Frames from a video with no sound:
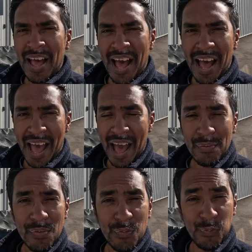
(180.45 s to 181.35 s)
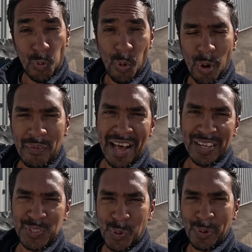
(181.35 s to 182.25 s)
have 4 of
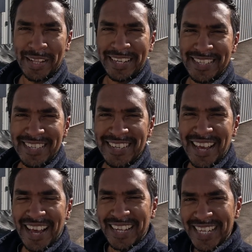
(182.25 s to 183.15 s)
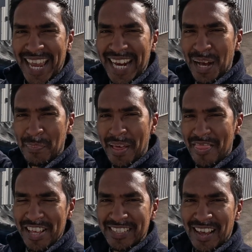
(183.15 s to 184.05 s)
our solar collectors to heat up
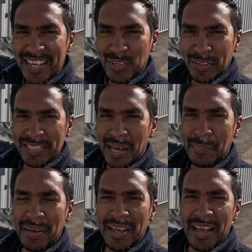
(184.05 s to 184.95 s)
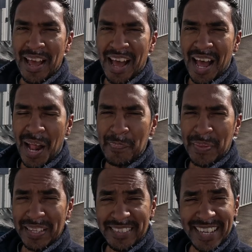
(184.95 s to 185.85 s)
this size hot tub.
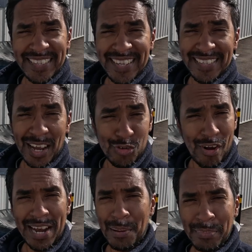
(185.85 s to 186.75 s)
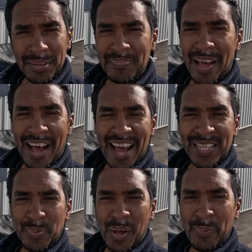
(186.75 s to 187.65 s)
6 is a great number
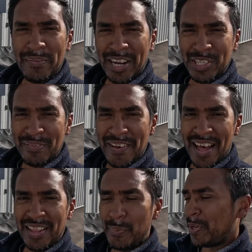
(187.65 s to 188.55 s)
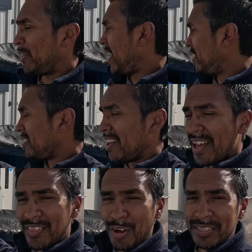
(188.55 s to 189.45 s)
as well. We've actually found that we could heat
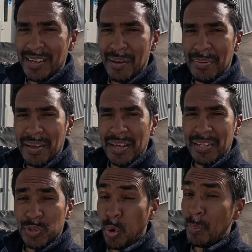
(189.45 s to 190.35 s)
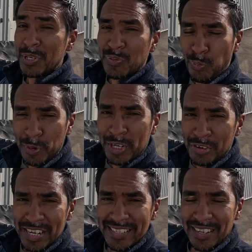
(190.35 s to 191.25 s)
the hot tub to almost 40
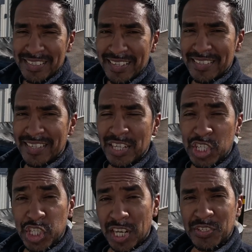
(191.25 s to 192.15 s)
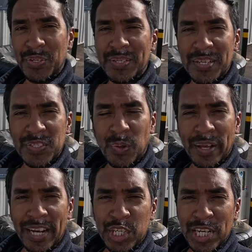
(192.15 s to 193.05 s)
degrees Celsius just using
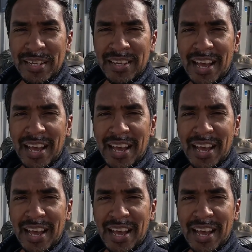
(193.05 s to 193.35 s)
solar energy